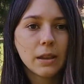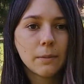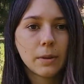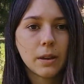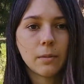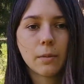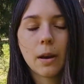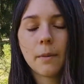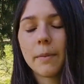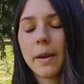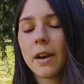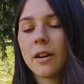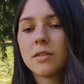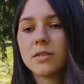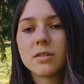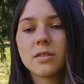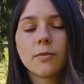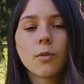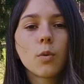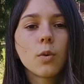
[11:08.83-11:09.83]
Me and my
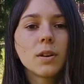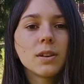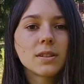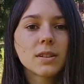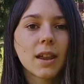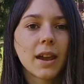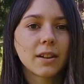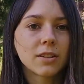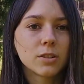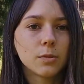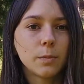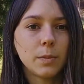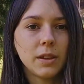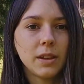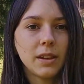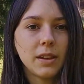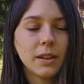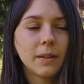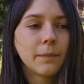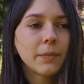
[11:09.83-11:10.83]
parents have always liked to
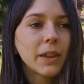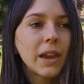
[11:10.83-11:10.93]
be